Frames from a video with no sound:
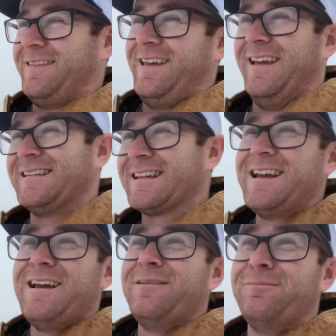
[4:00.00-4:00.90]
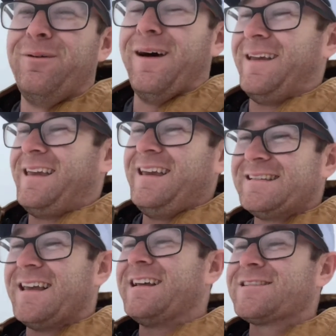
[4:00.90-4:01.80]
this, but he
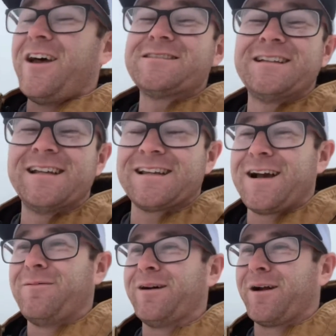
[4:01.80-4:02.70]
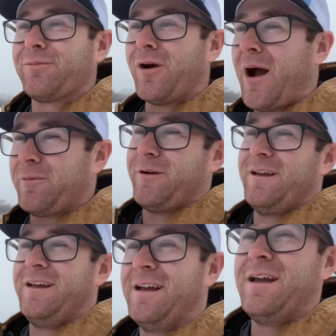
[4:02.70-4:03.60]
said as long as it doesn't come on our
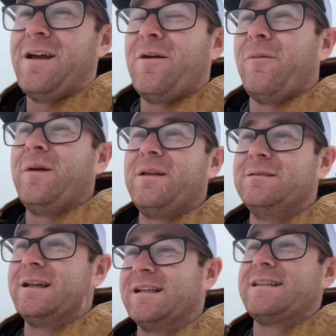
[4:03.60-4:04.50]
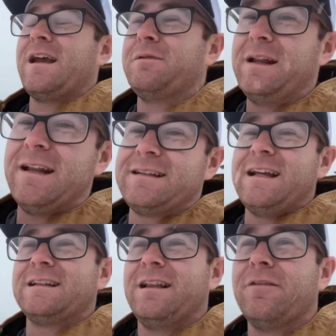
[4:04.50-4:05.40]
property, we can say we didn't
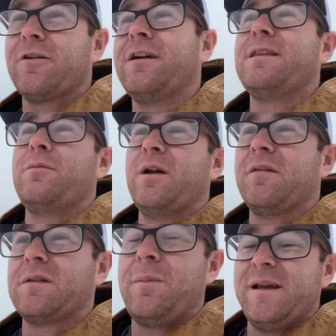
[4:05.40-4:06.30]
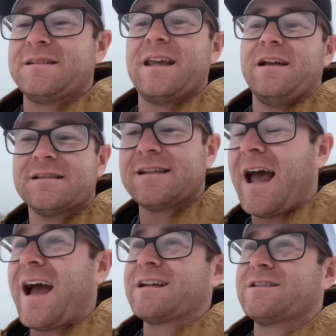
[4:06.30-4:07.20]
take delivery, and then we don't have to pay sales
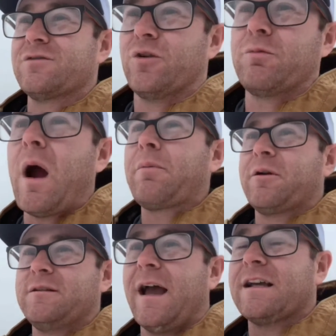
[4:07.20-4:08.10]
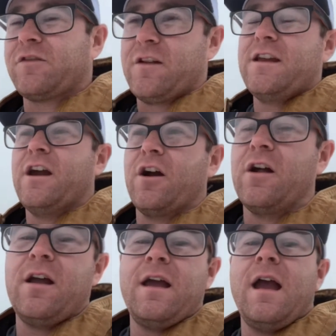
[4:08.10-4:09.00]
tax or property tax for the year,
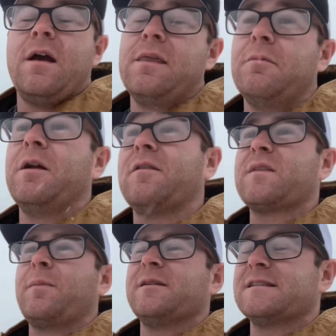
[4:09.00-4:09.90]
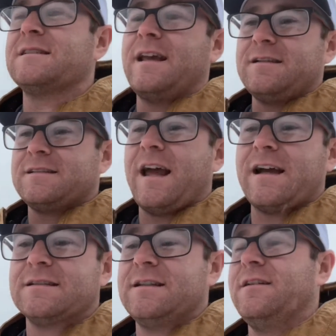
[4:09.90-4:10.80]
and then we don't have to pay sales
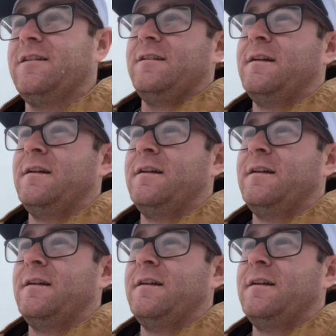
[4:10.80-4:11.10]
tax till,